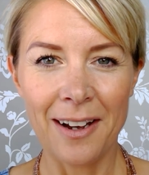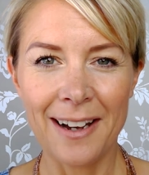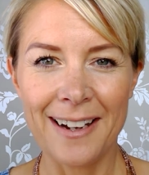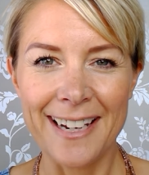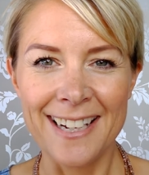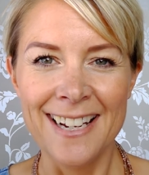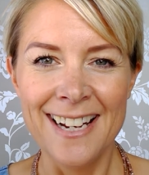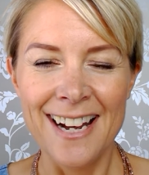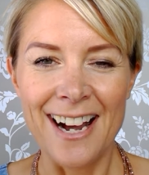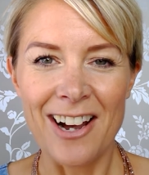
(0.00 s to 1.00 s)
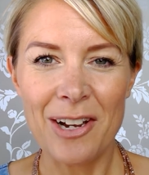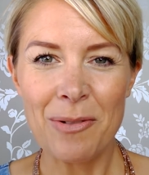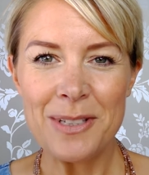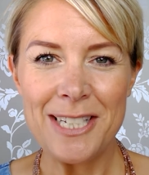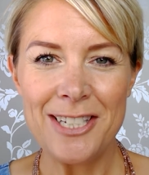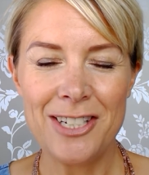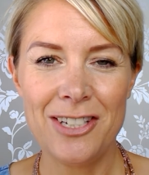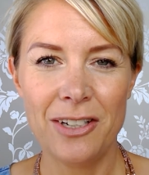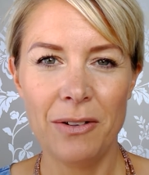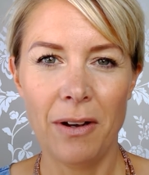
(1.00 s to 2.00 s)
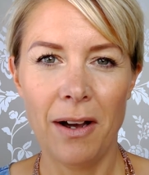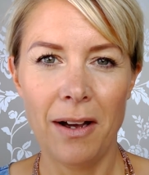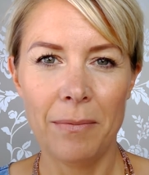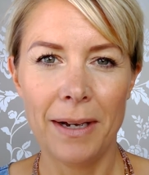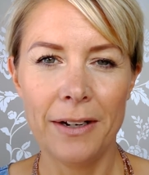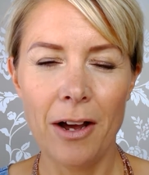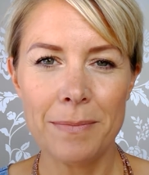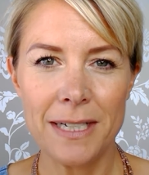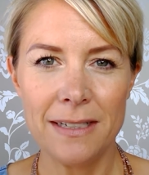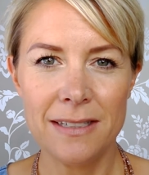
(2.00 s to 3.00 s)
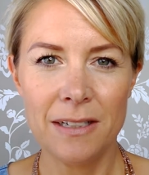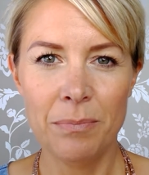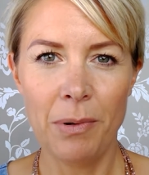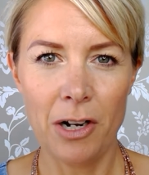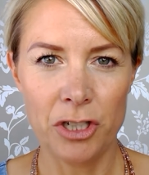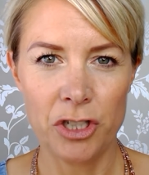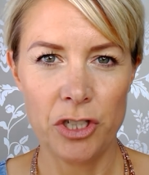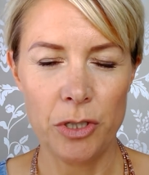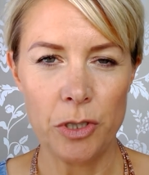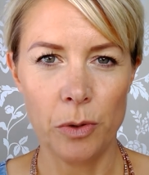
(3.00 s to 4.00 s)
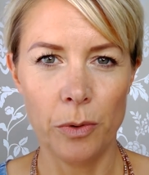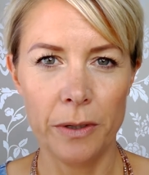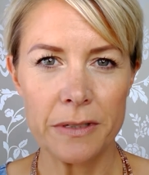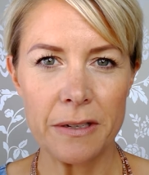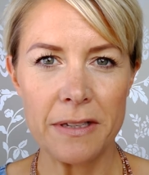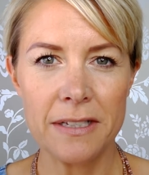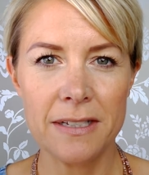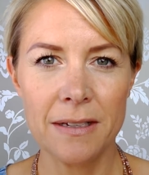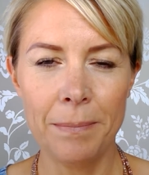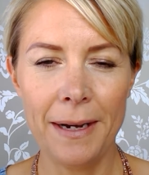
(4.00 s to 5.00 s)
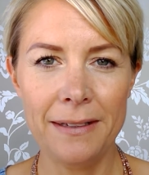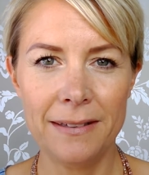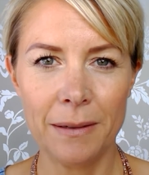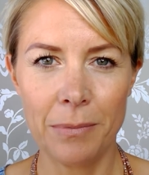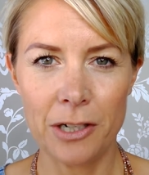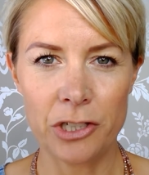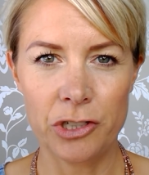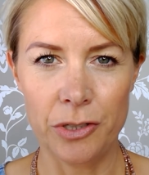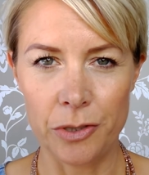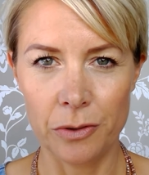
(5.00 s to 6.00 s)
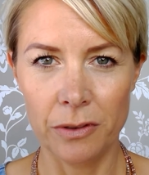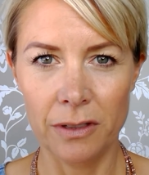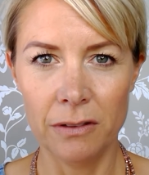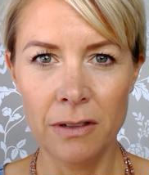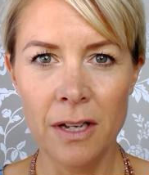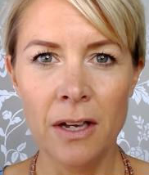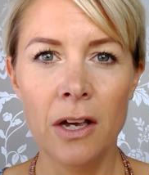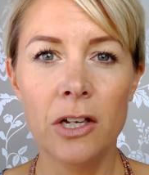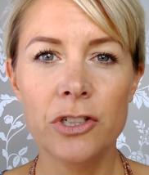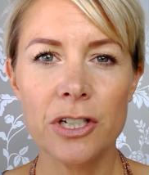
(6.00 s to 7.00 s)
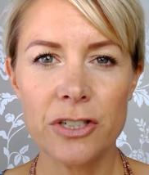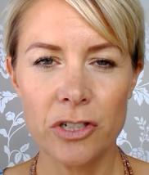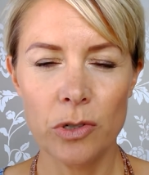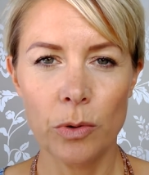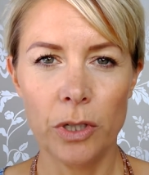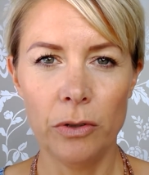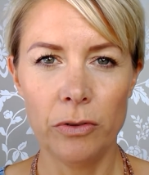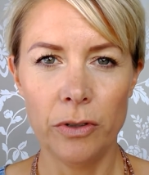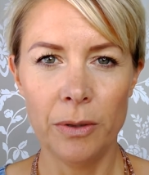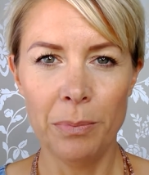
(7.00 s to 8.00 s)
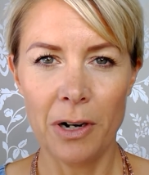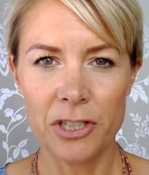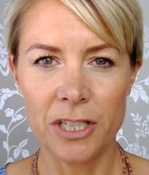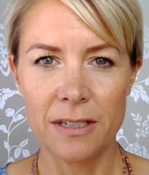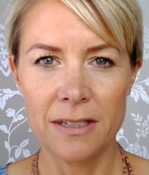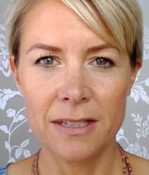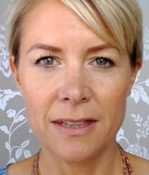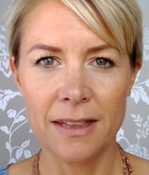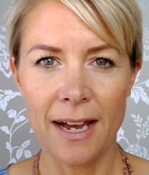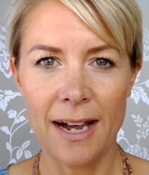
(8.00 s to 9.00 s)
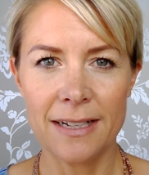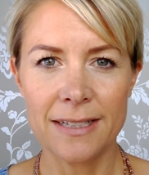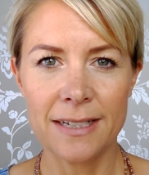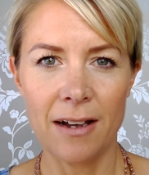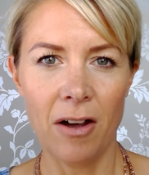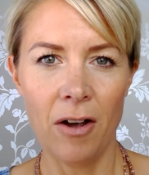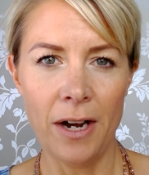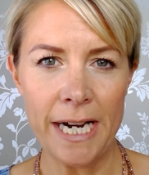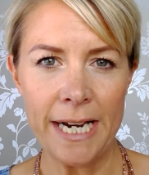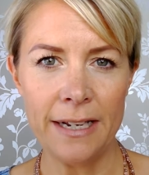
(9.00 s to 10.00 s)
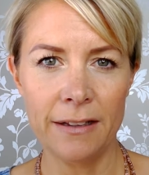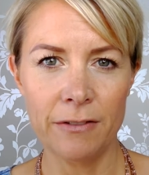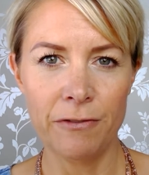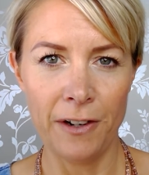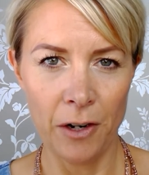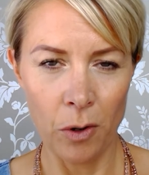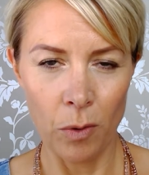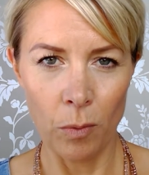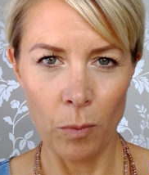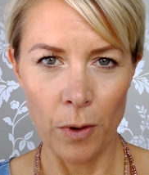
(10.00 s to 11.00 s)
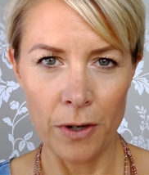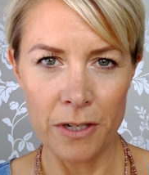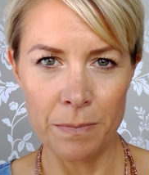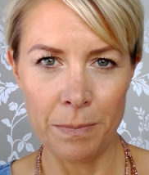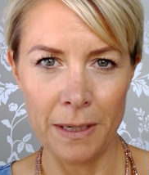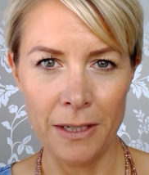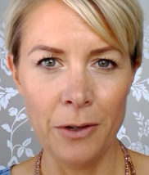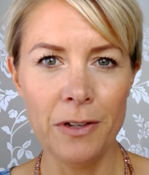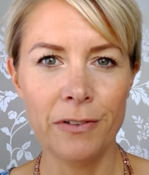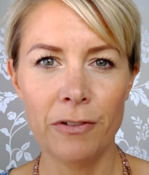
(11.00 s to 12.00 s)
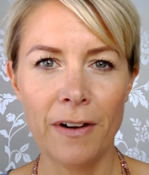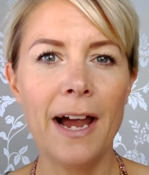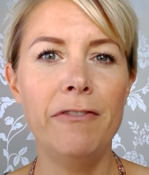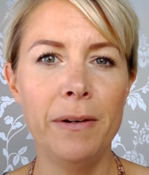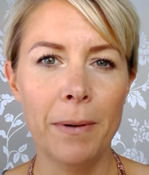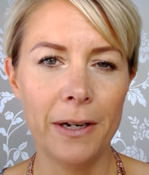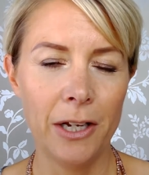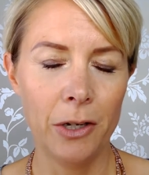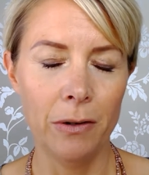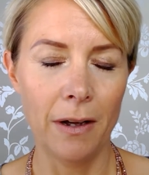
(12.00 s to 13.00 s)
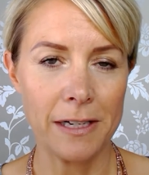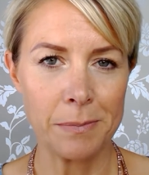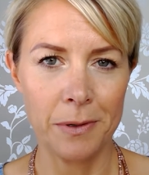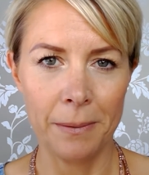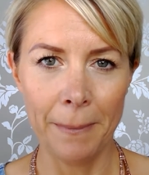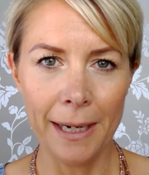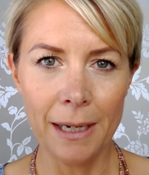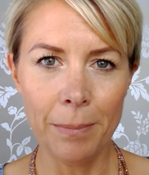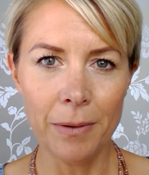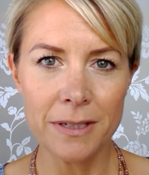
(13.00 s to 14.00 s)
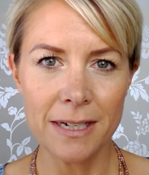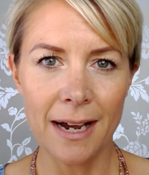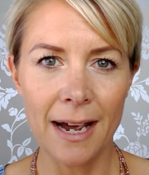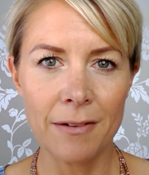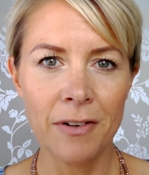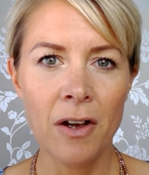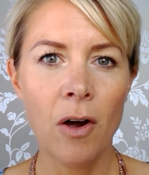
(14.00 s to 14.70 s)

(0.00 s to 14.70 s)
Hi, I wanted to do an updated brush tutorial. So this is a basic brush tutorial just to talk you through the brushes that I feel would be useful for everybody who likes putting makeup on to have.